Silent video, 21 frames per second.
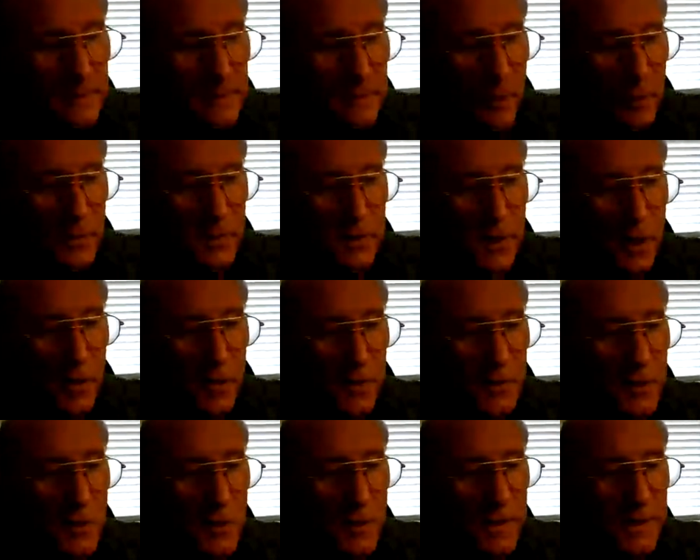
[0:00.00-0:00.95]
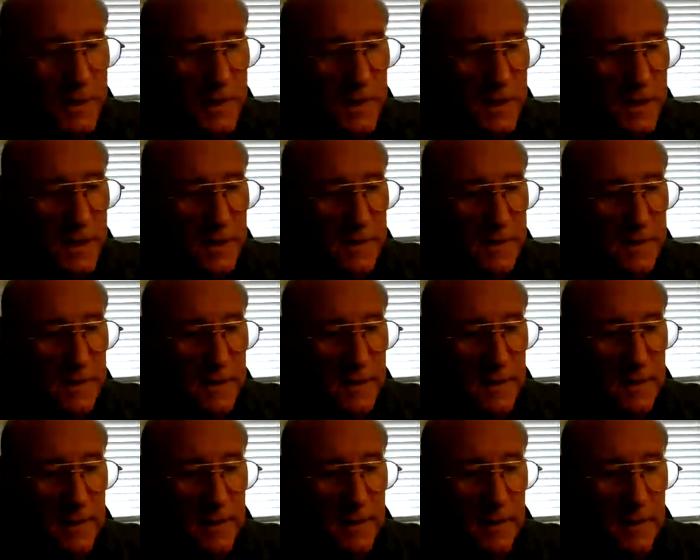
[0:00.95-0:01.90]
Notice also it says
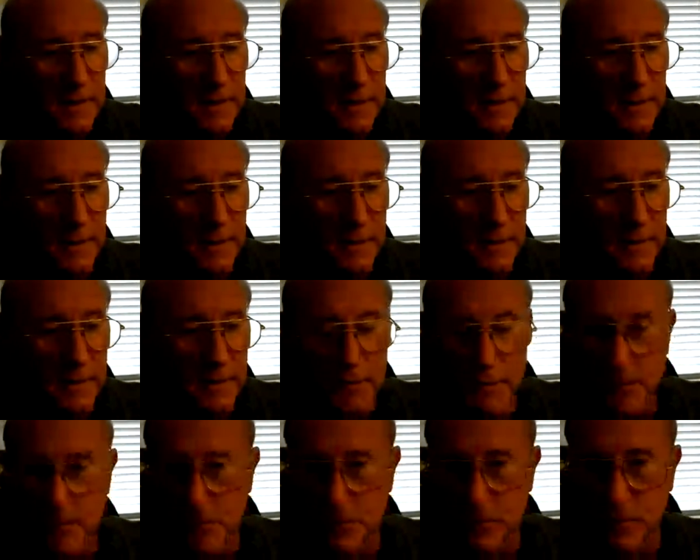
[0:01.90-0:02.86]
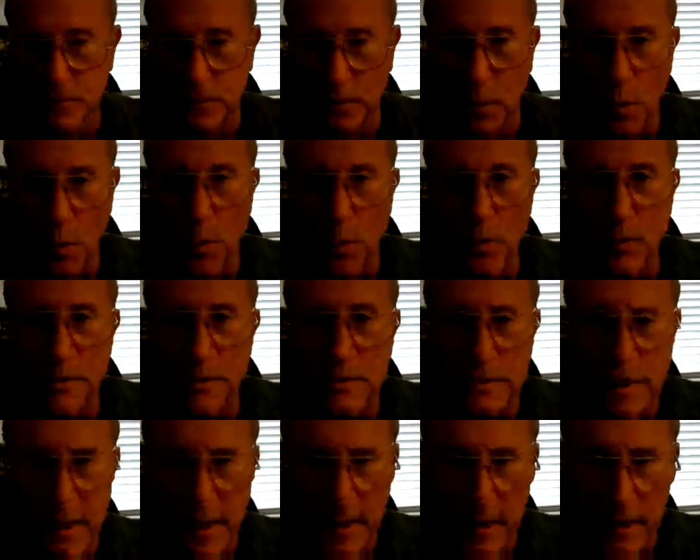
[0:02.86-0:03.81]
stores
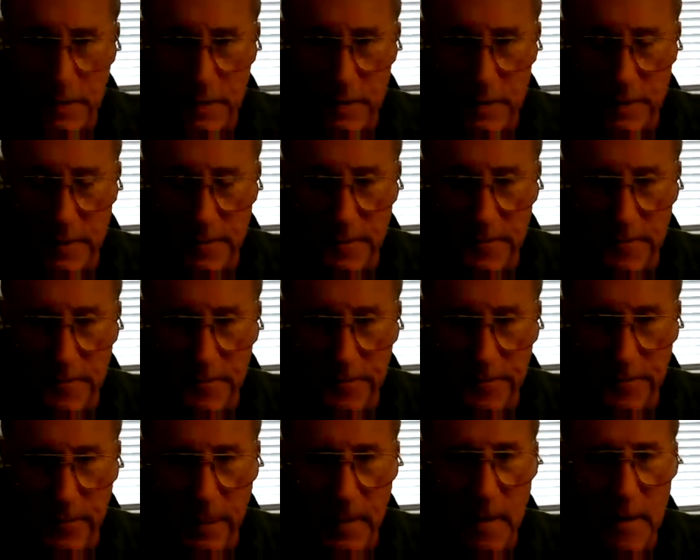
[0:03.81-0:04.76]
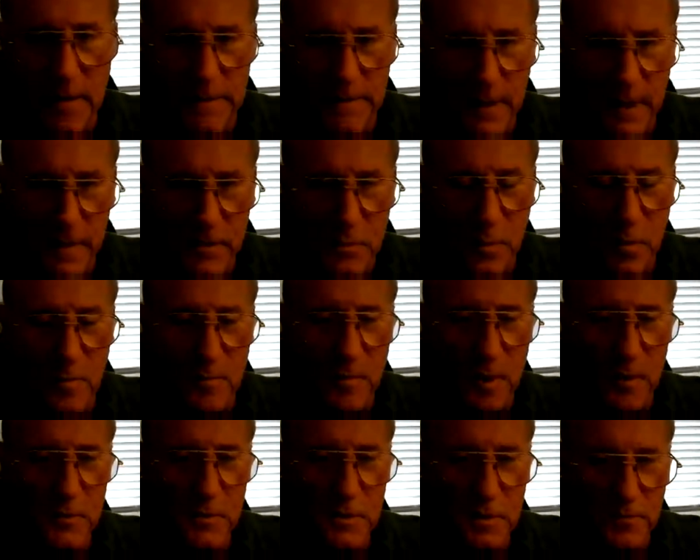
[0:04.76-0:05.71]
calcium. That's where most of
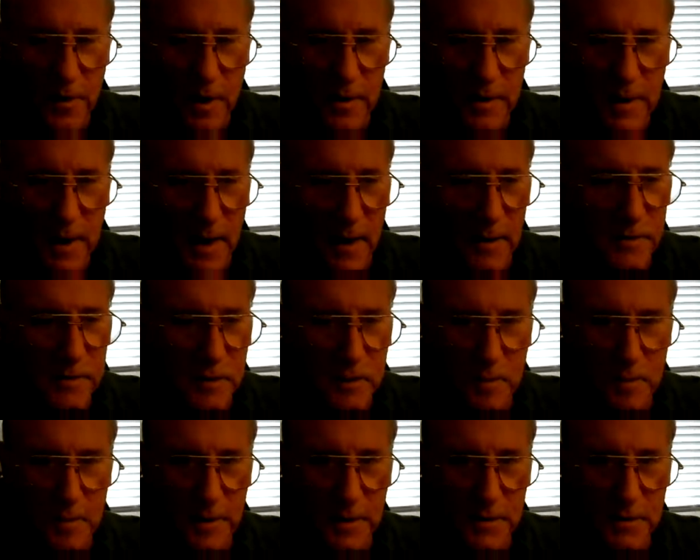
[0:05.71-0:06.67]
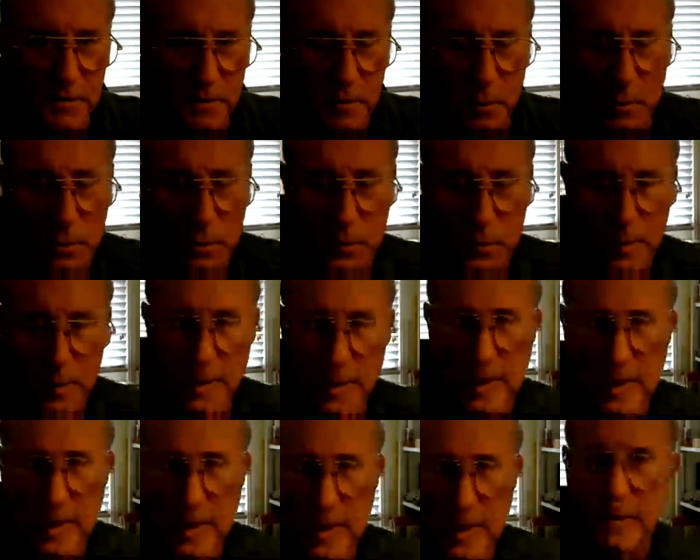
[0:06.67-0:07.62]
our calcium is stored.
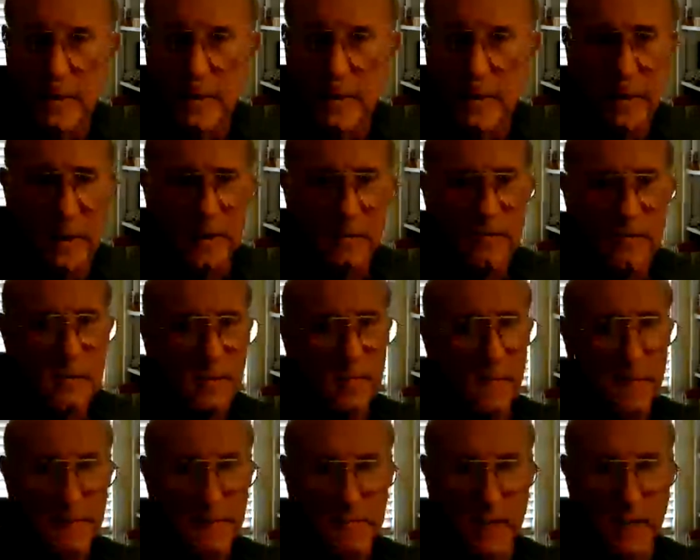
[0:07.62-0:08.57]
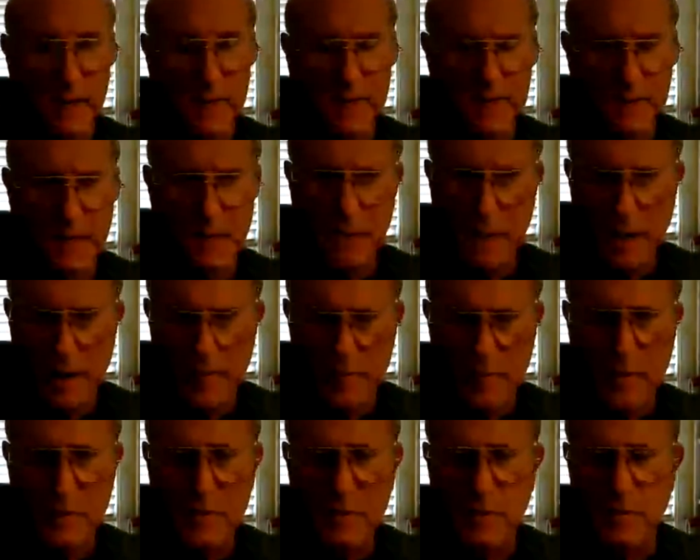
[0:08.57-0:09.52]
Now, calcium is, I think I've
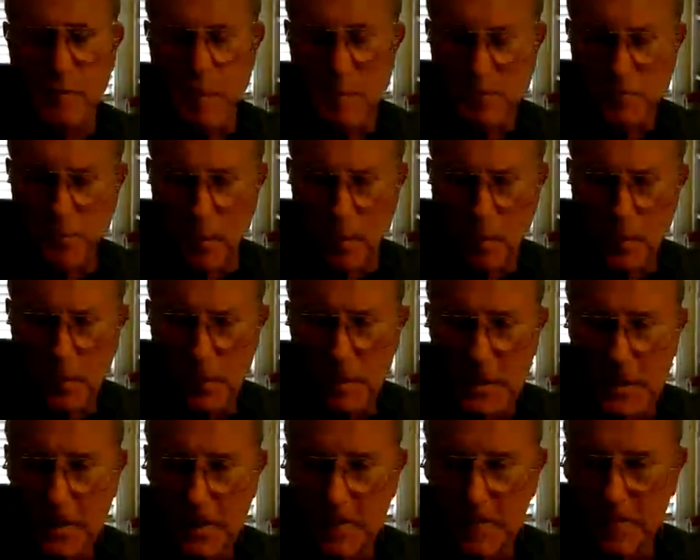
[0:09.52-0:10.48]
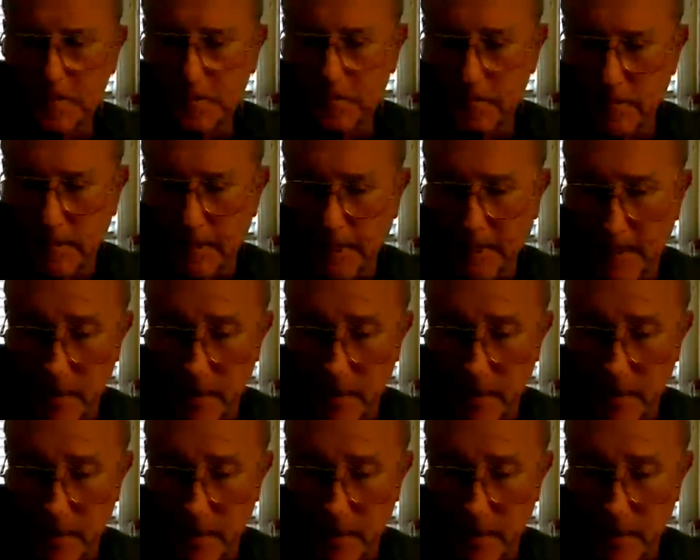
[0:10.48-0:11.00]
mentioned before, we